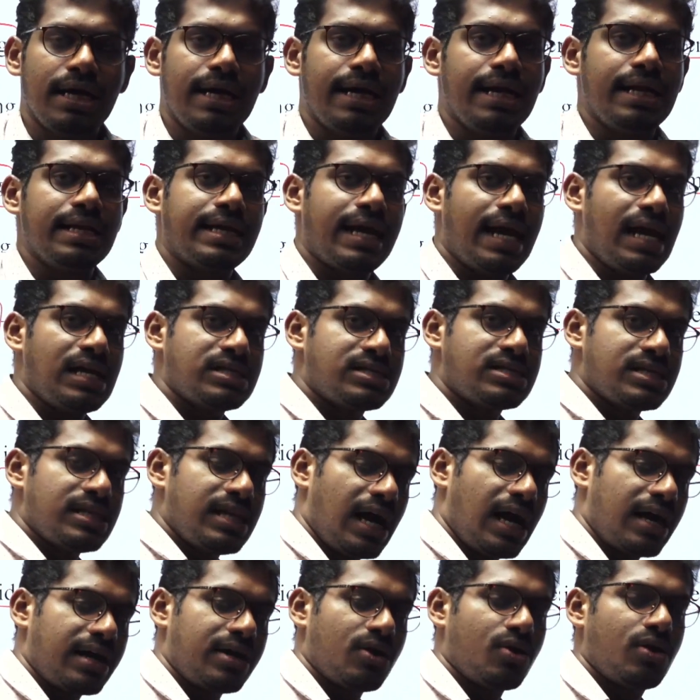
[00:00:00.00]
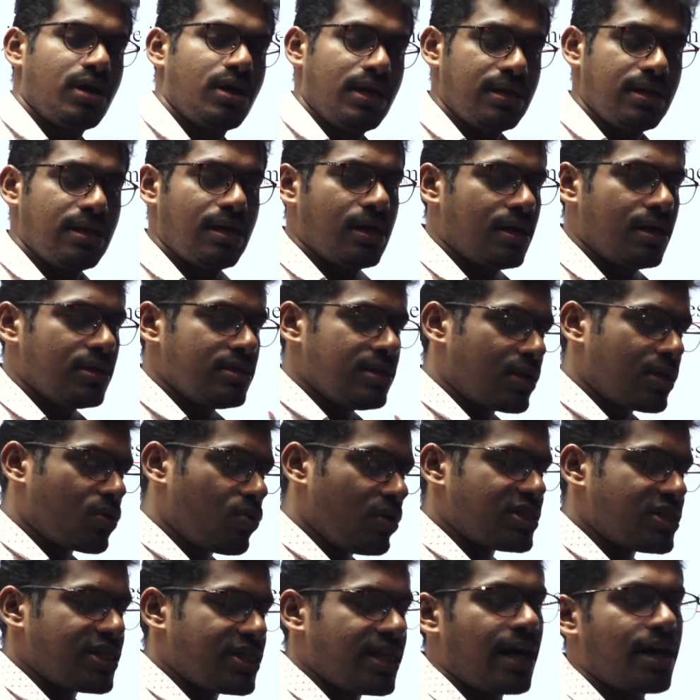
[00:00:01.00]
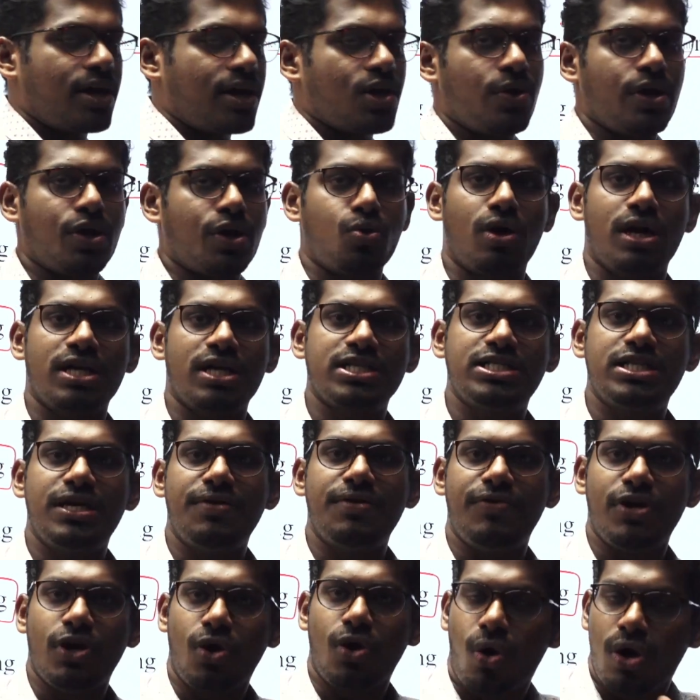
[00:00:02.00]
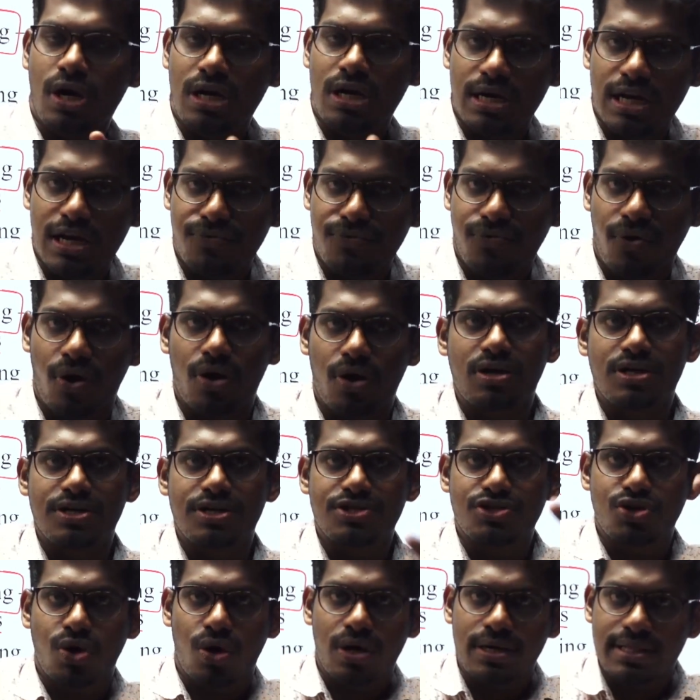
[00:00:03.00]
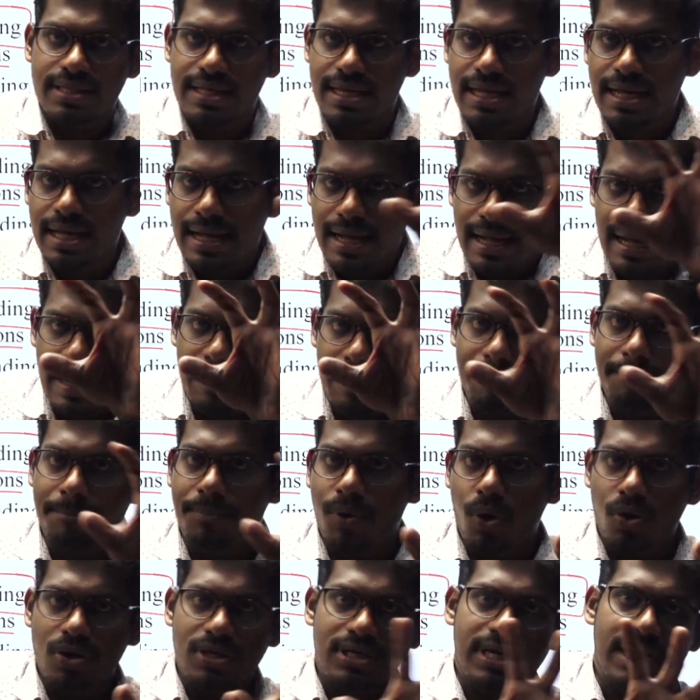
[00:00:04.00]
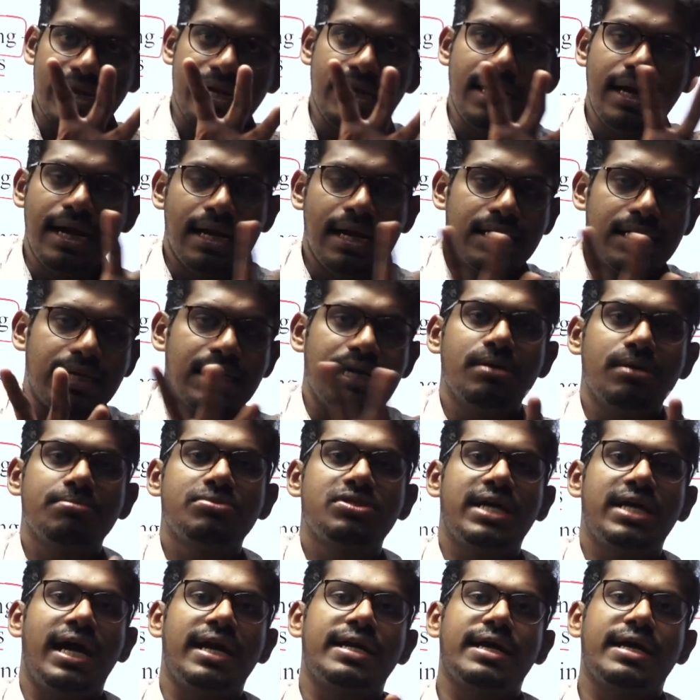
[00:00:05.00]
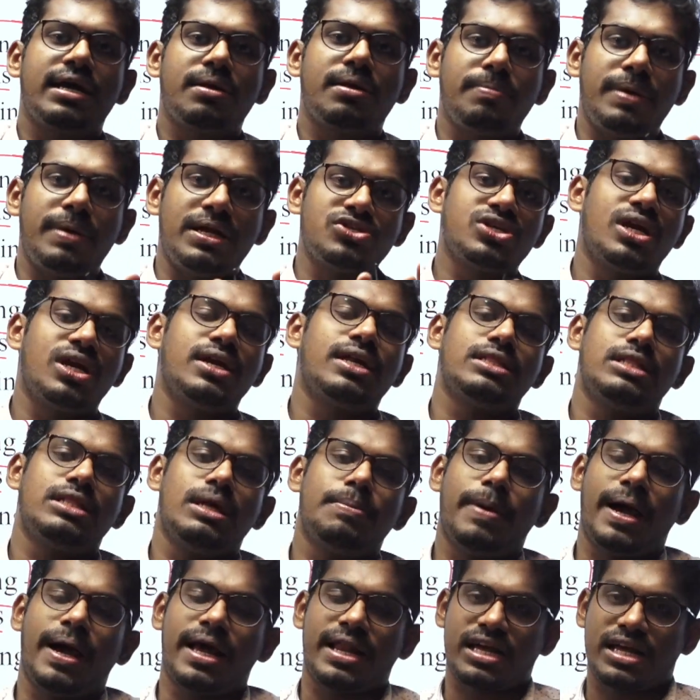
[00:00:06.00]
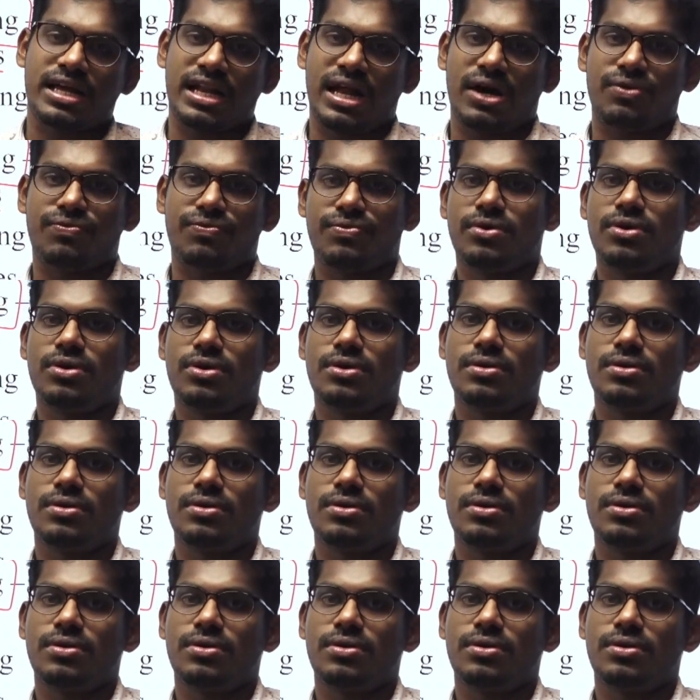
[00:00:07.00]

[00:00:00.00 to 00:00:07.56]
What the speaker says: In case in question agroecology, we only focused on the important terms that are mentioned in the paragraph,